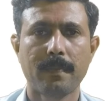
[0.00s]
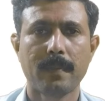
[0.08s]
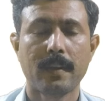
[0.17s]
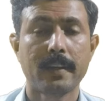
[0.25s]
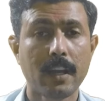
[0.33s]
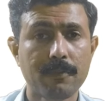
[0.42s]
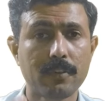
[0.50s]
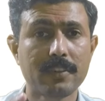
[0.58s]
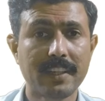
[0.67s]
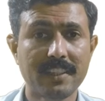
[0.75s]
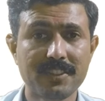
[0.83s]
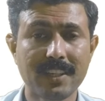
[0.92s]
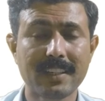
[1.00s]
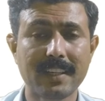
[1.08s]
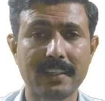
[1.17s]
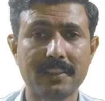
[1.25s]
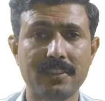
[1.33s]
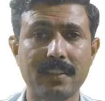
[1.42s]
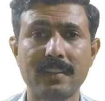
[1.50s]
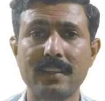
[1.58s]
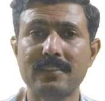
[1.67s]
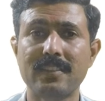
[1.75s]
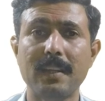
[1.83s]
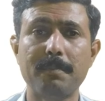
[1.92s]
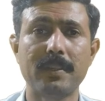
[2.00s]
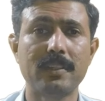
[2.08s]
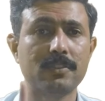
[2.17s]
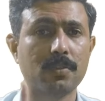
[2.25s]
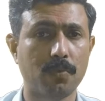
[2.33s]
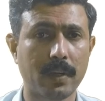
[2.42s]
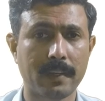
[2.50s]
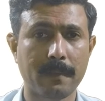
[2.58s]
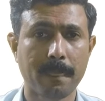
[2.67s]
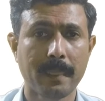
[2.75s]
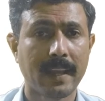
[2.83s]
Now for the initial condition, slip is one,